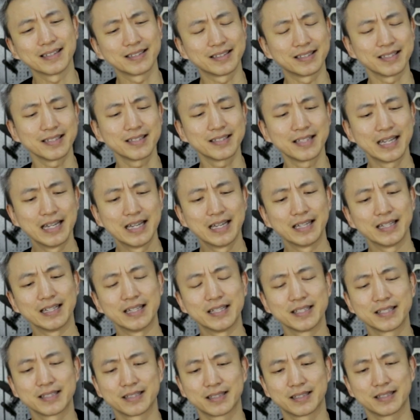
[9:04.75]
this
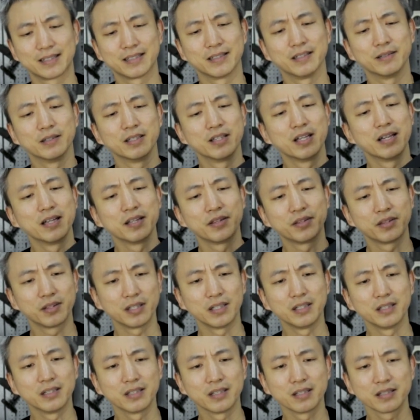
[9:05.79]
is the
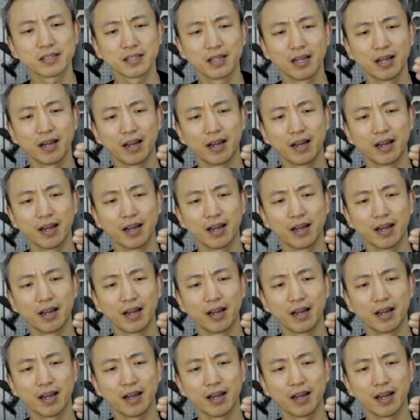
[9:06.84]
thinnest